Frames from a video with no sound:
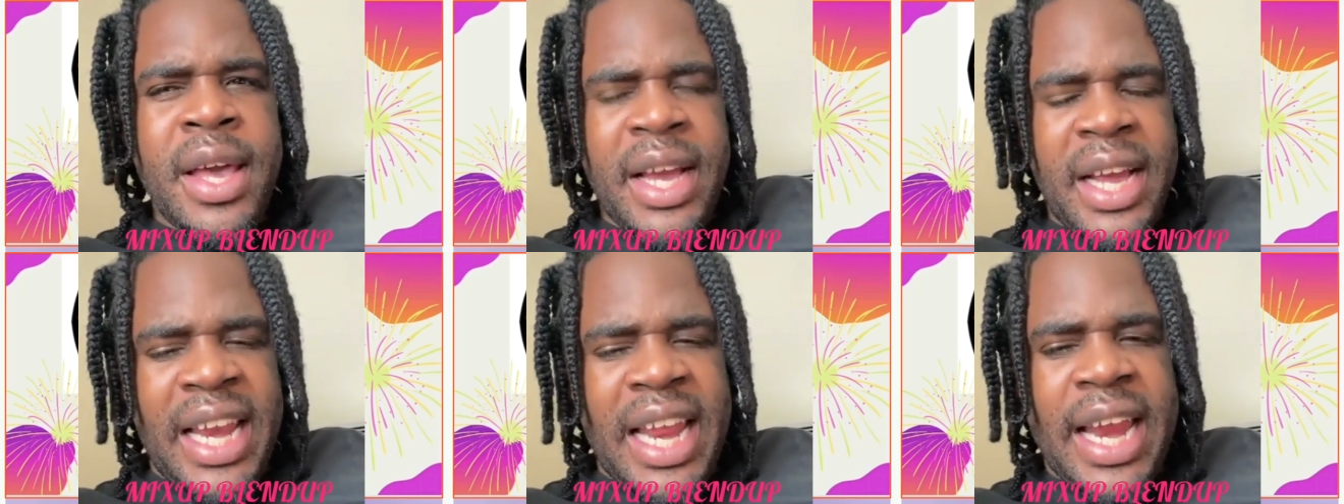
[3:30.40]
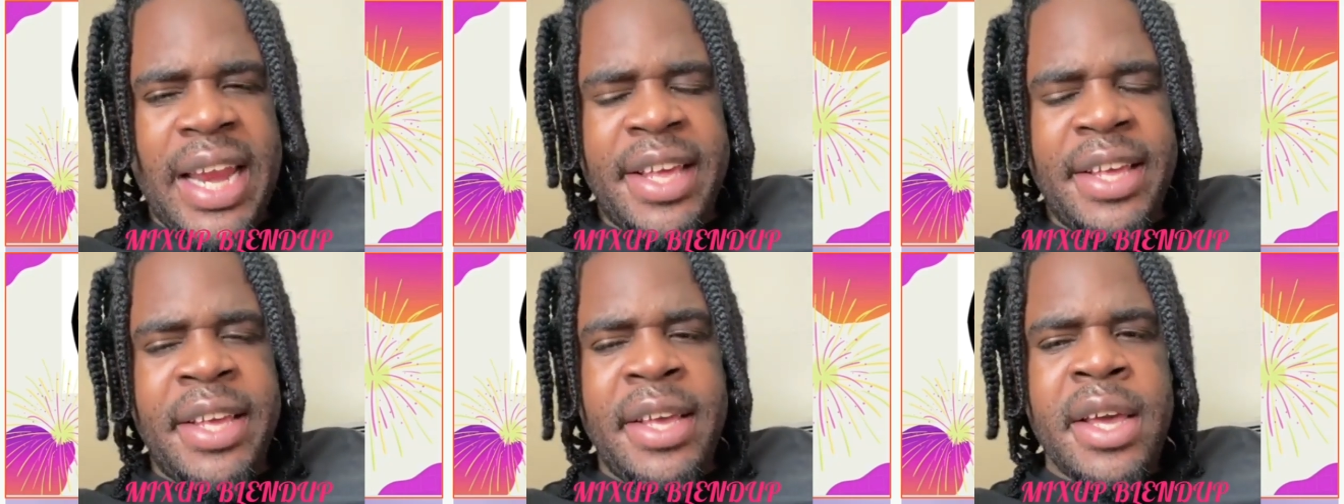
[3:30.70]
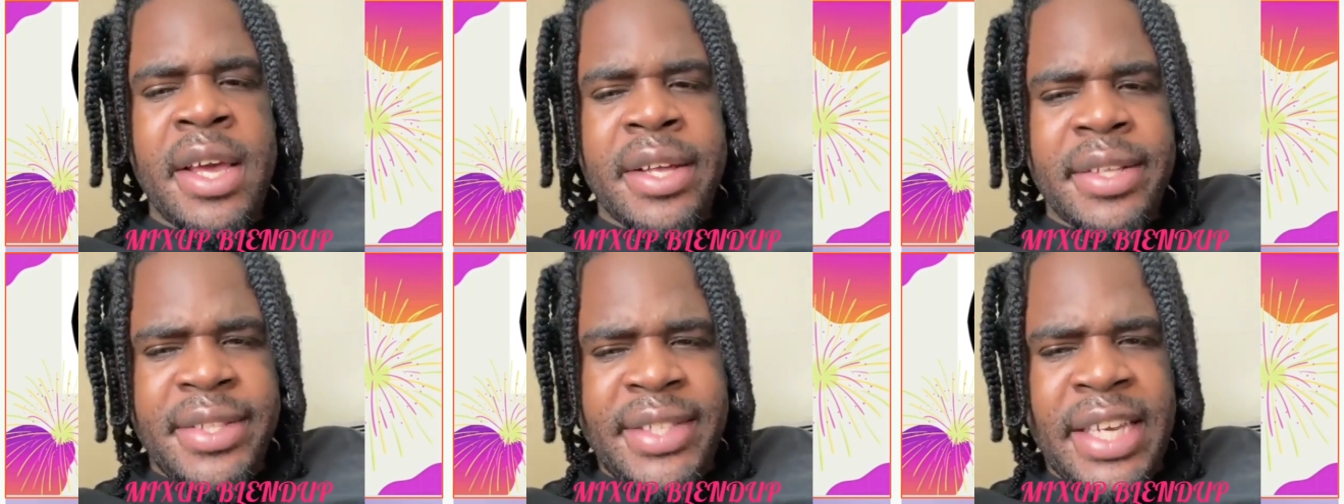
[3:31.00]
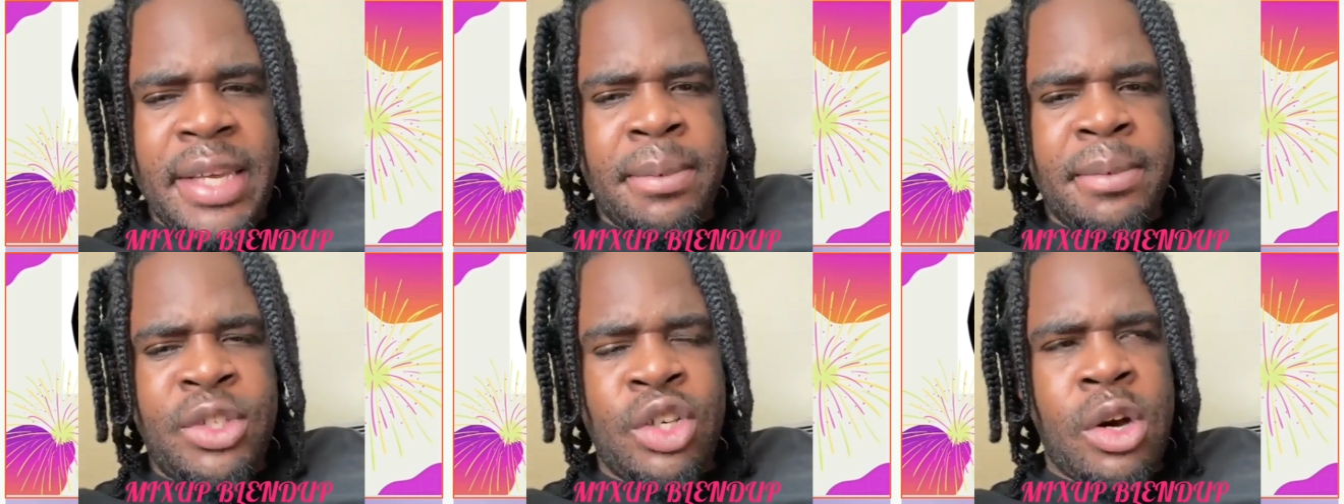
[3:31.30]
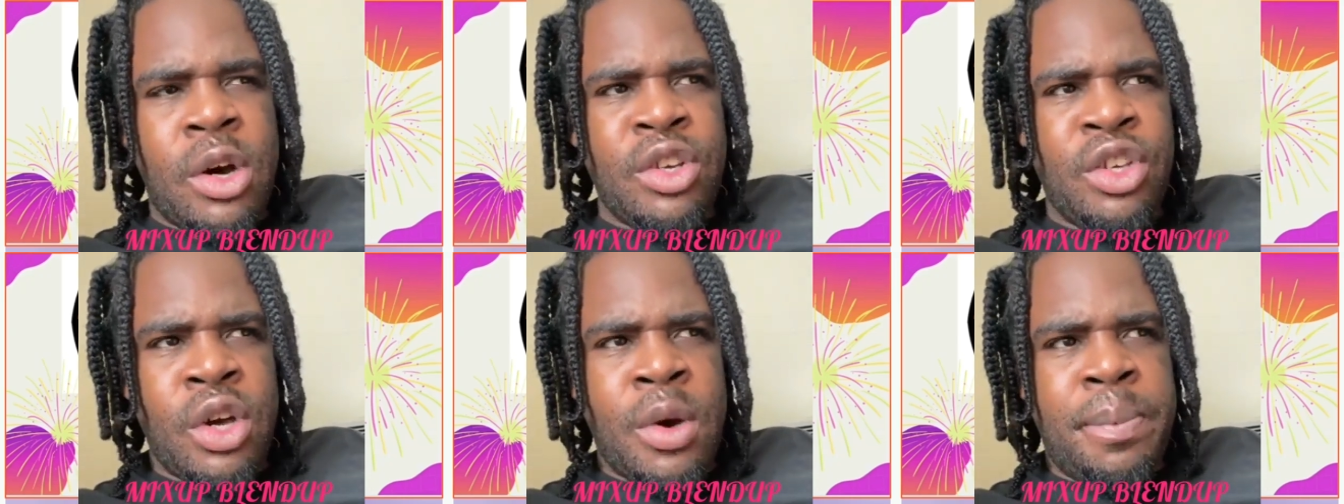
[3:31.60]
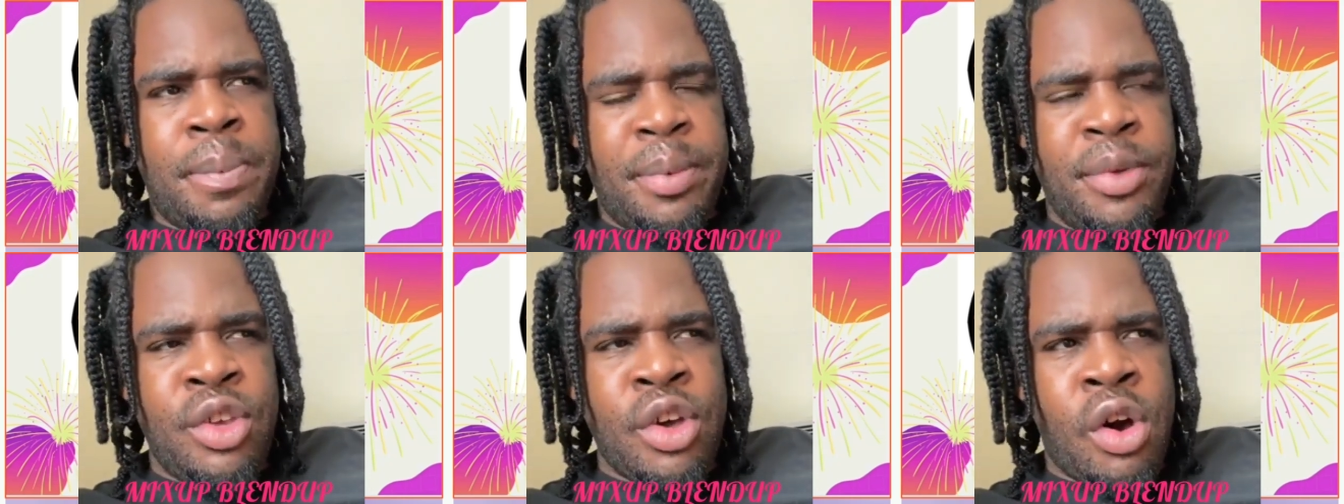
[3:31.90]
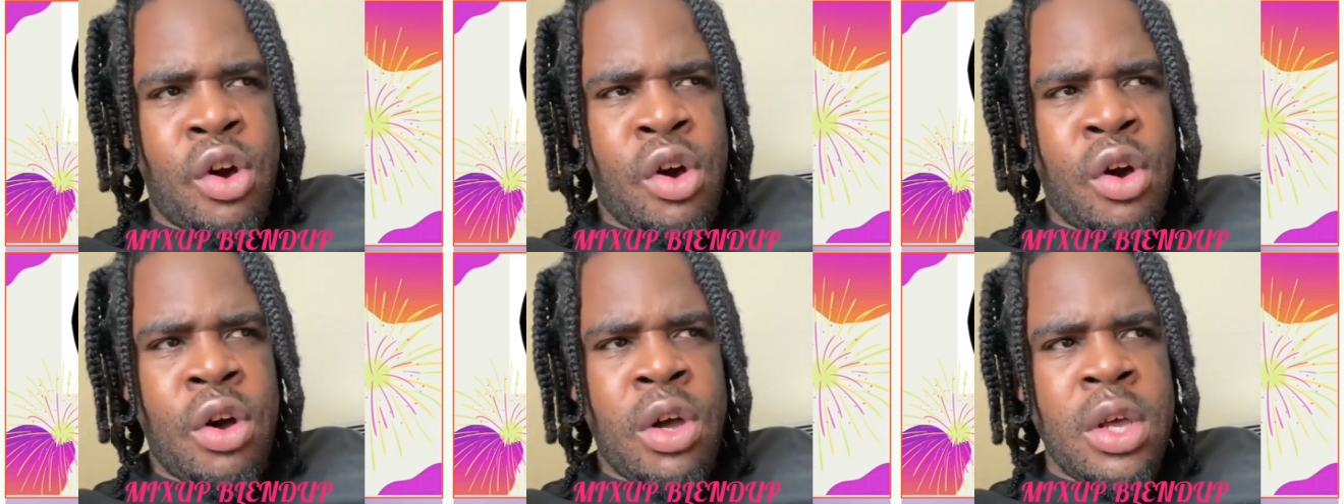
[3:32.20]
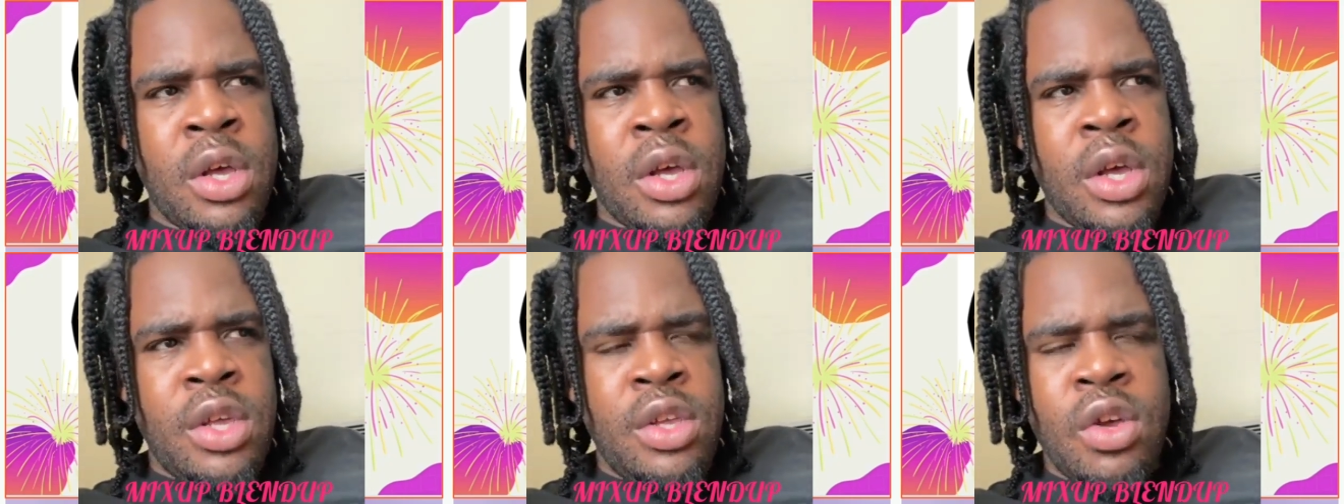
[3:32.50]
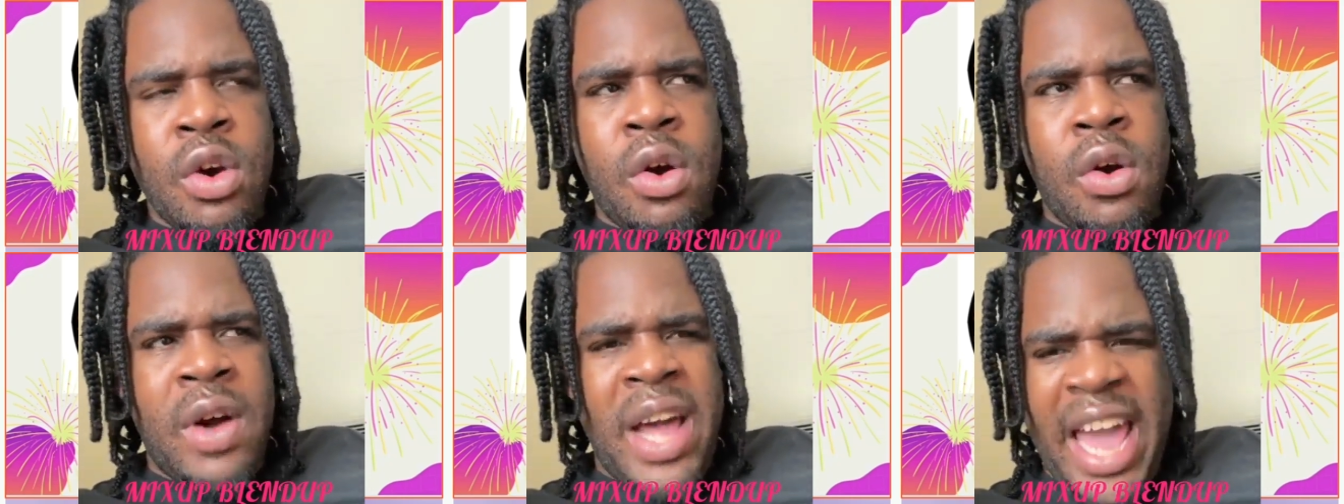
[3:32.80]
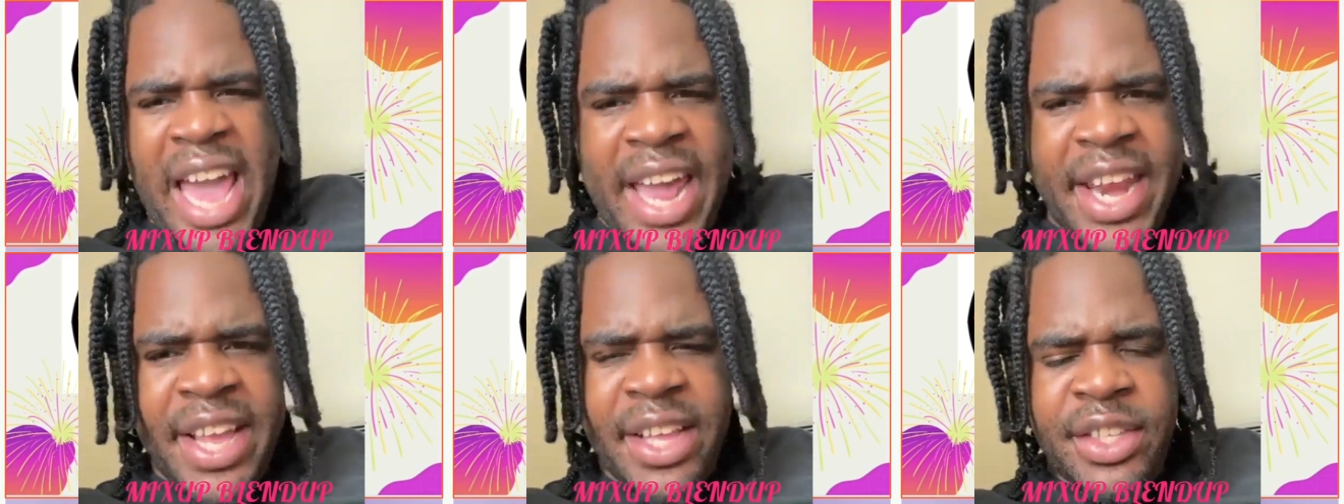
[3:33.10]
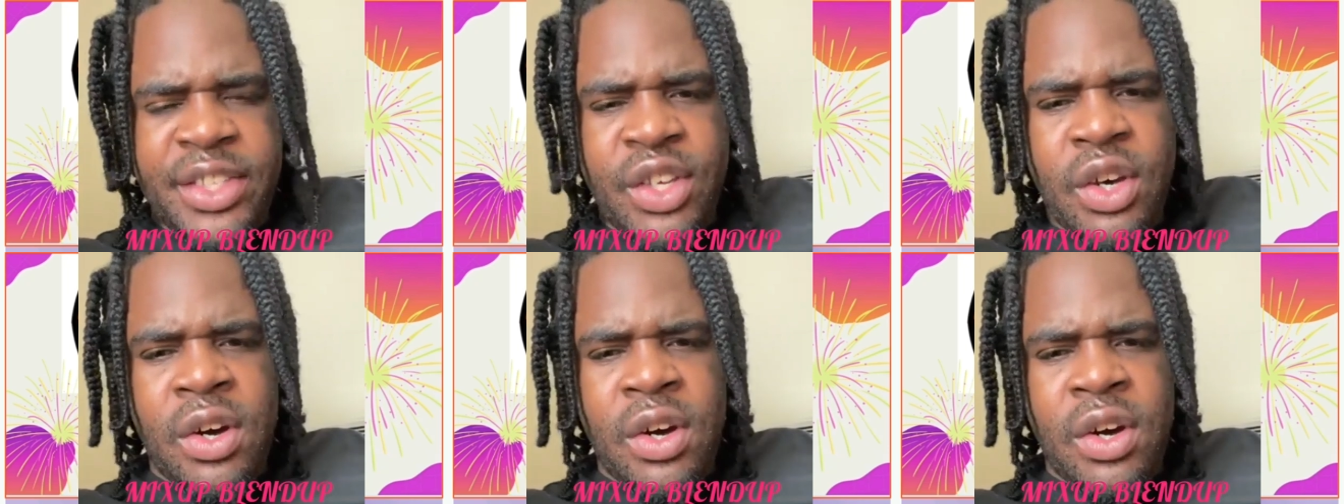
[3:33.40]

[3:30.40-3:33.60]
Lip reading: clearly deemed your headings,